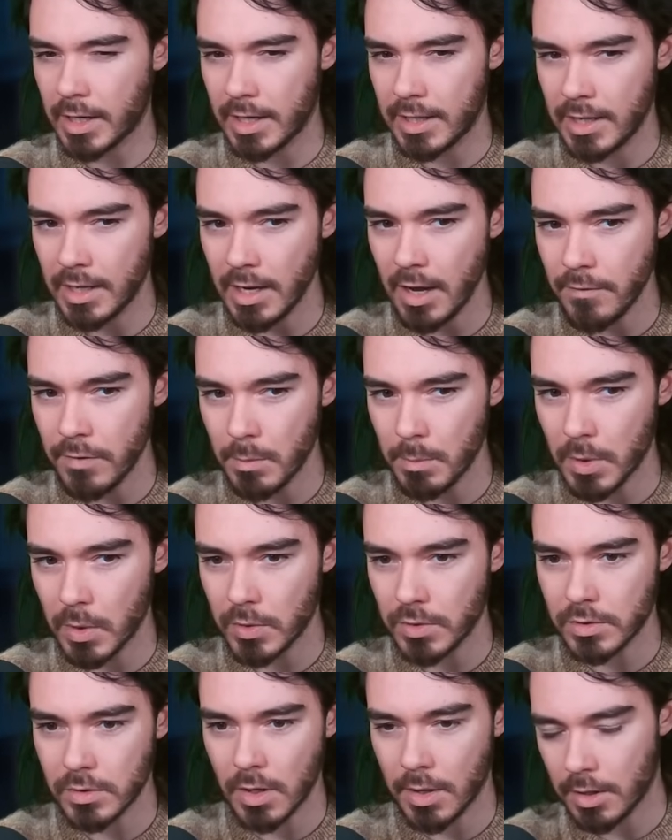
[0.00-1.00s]
I think I have them both
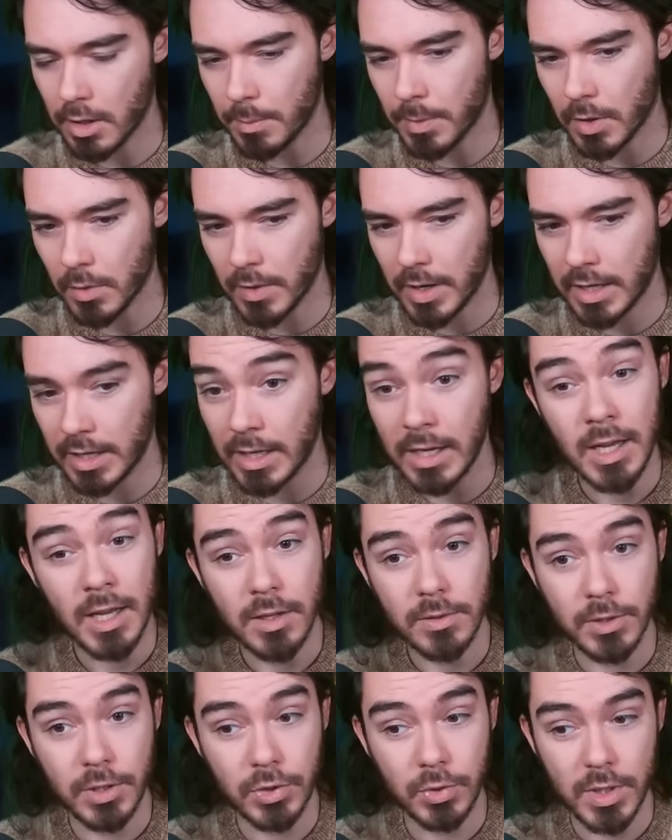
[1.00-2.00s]
starred up already.
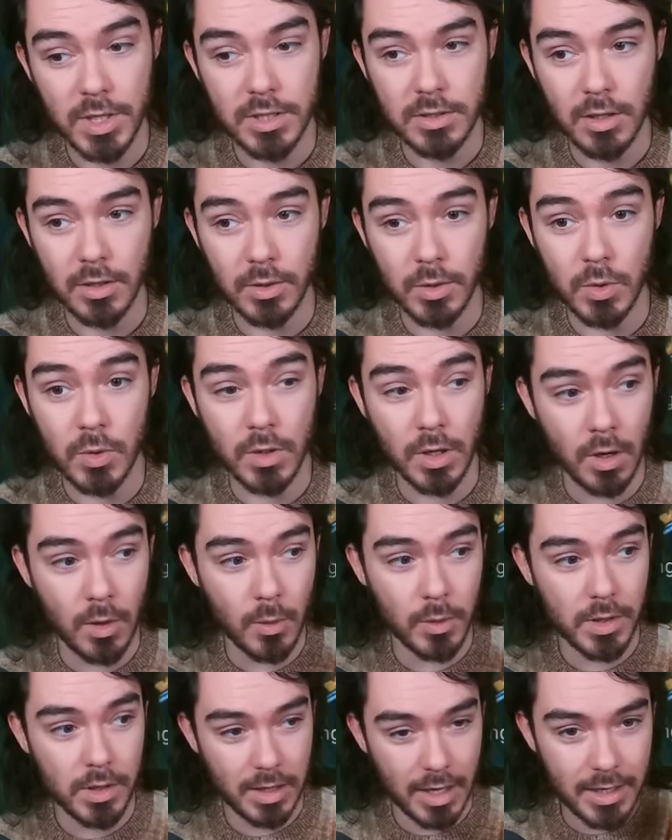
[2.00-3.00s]
The three star
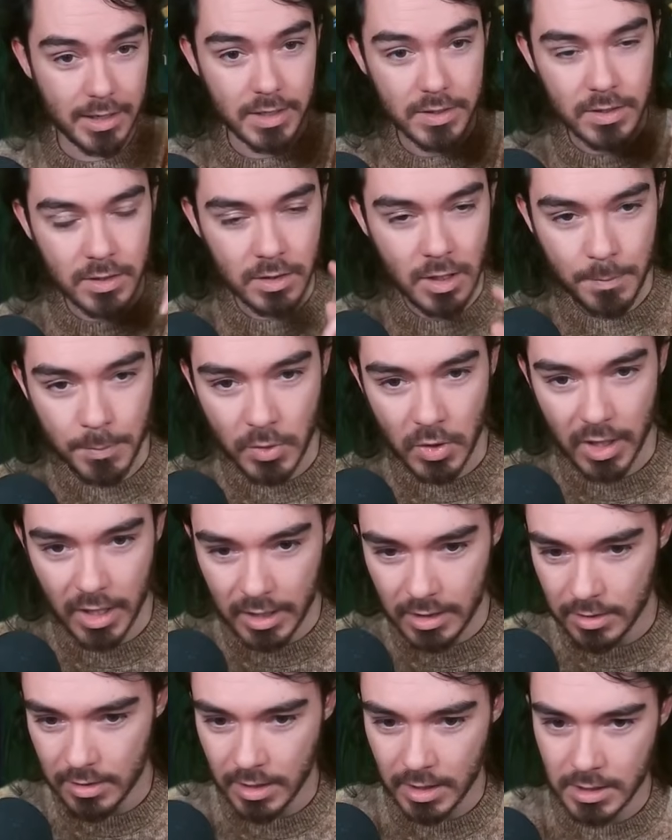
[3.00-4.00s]
Ugo, that is an
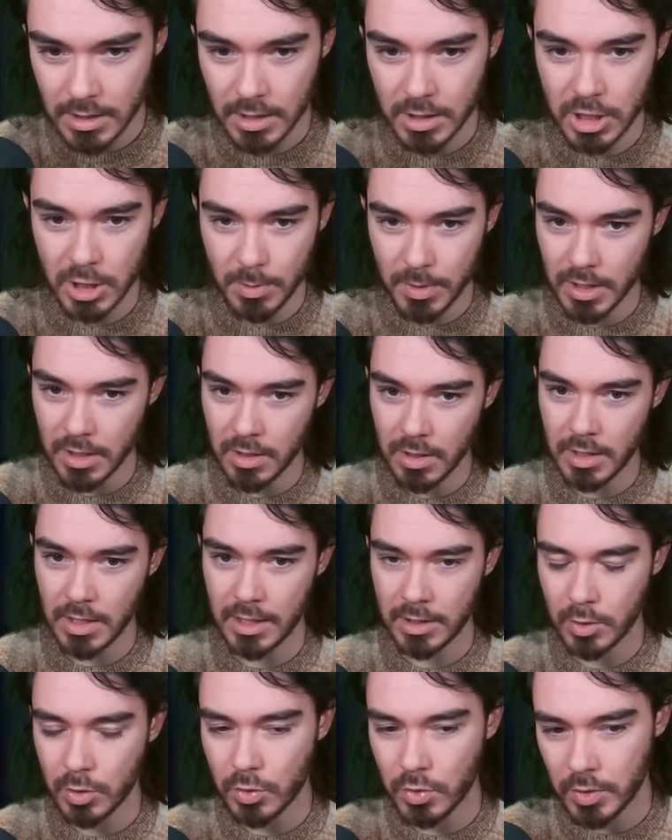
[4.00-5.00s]
upgrade. That's actually pretty good.
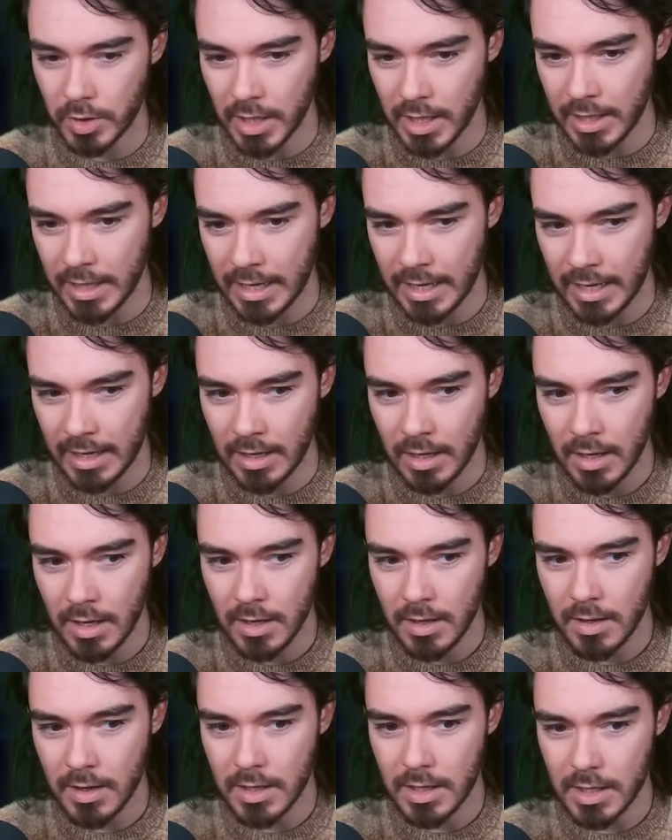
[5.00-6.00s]
And Creodan,
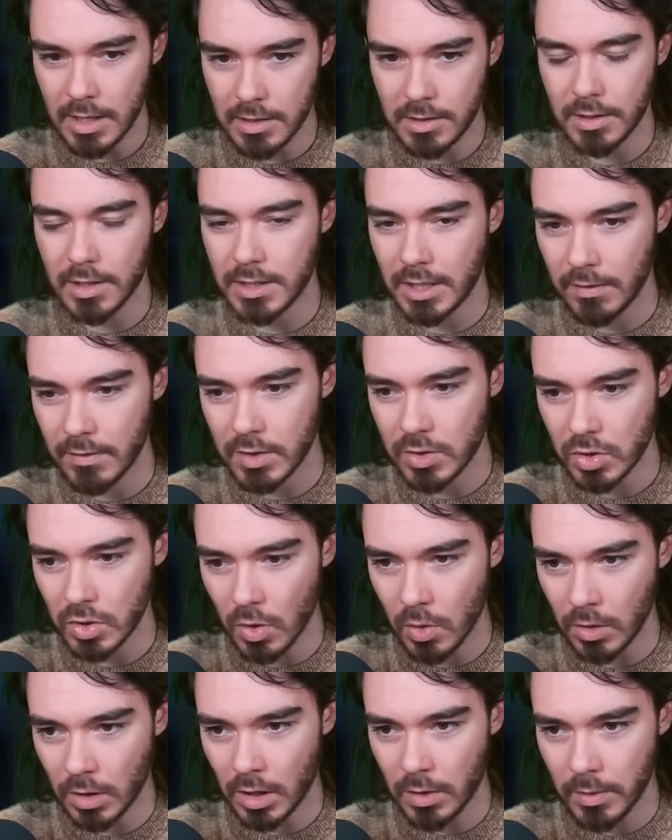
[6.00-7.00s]
he does have a
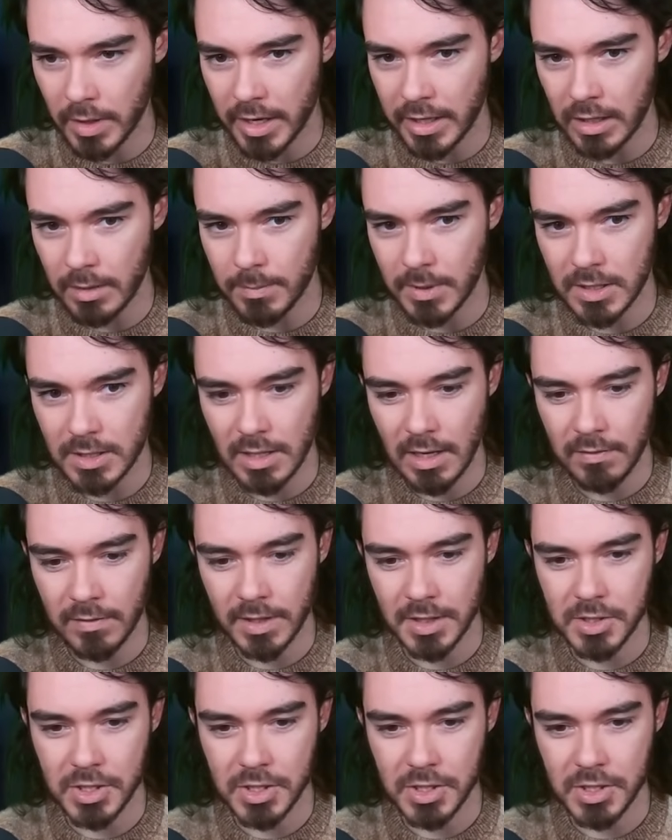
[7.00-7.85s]
soul already, but definitely a